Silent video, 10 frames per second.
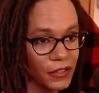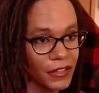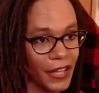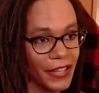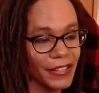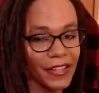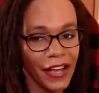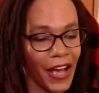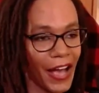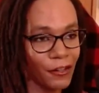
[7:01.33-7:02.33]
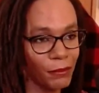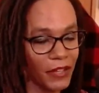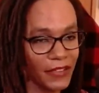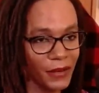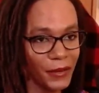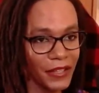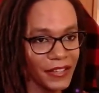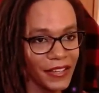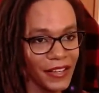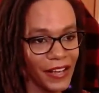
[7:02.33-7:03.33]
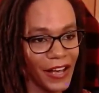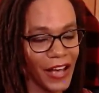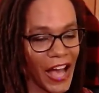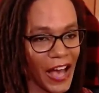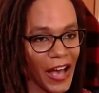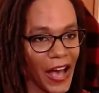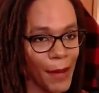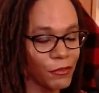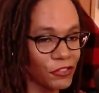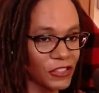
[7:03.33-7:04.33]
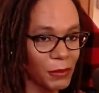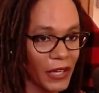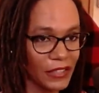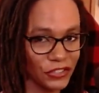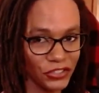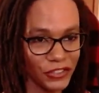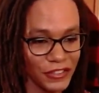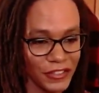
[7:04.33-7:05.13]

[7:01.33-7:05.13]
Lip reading: Like, I don't play that way. I'm a risky bitch.